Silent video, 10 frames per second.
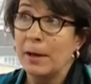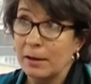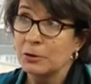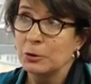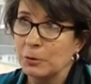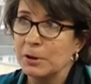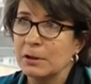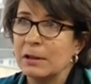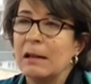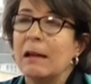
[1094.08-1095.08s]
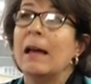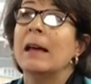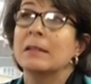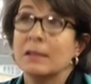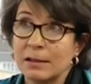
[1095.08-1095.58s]
back to it
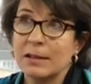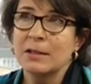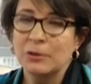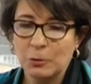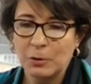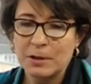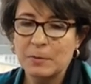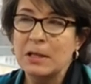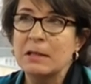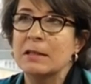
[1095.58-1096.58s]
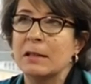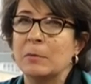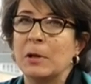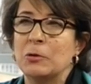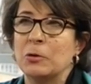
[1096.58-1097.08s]
and listen to what is being said
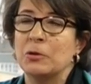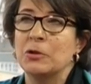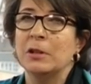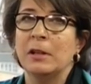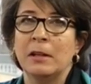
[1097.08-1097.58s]
about Georgia.